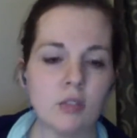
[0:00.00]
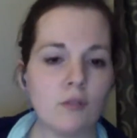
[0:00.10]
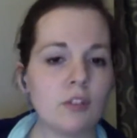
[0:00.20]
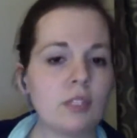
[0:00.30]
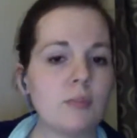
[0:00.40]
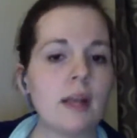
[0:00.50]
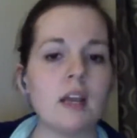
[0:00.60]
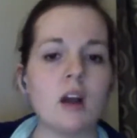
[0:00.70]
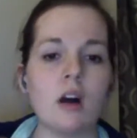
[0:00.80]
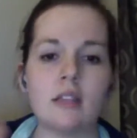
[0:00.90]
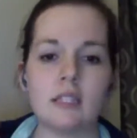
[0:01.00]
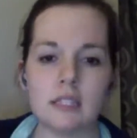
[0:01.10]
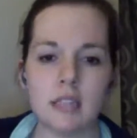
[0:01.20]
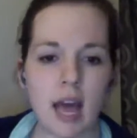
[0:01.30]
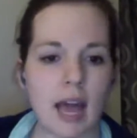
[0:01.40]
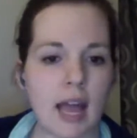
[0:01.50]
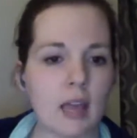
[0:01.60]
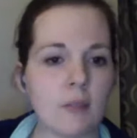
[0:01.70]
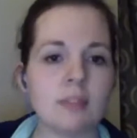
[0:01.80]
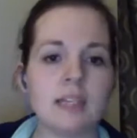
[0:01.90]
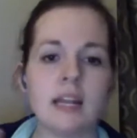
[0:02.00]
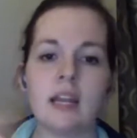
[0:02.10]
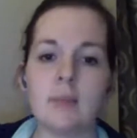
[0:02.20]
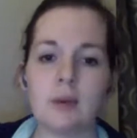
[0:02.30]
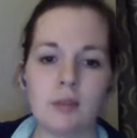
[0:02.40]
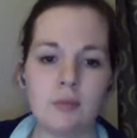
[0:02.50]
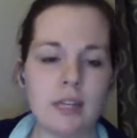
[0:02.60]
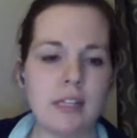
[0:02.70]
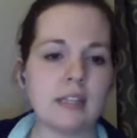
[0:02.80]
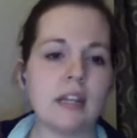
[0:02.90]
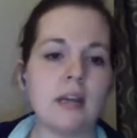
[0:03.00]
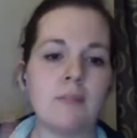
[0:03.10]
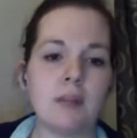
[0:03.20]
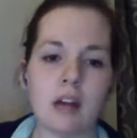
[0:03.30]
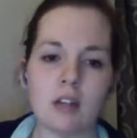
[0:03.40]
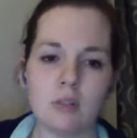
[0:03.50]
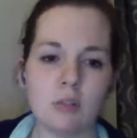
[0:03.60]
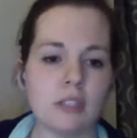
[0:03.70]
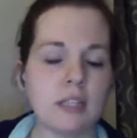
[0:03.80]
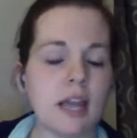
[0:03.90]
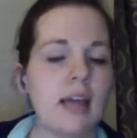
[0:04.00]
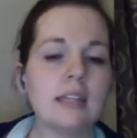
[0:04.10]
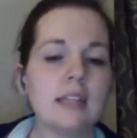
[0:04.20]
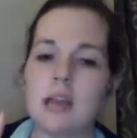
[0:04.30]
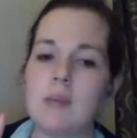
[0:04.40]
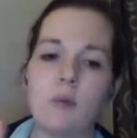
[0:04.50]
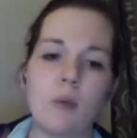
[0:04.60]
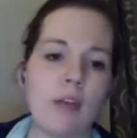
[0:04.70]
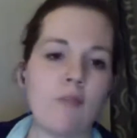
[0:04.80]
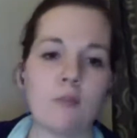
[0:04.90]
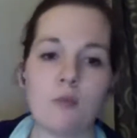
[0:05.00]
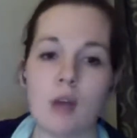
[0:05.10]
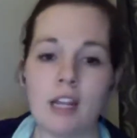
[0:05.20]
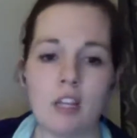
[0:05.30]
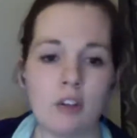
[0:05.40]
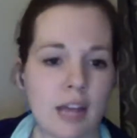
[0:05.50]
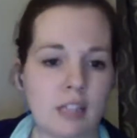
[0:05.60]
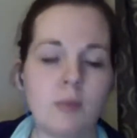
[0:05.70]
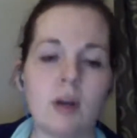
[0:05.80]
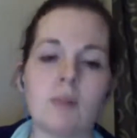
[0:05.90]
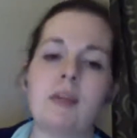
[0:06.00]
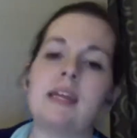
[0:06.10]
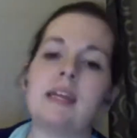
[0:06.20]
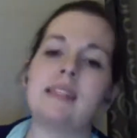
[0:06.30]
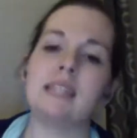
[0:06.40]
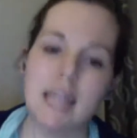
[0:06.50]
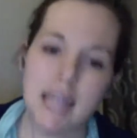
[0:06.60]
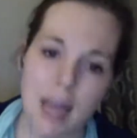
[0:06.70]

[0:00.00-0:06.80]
So if you're spending all this time setting up Goodreads, setting up blog tours, that's time away from writing your next book, because the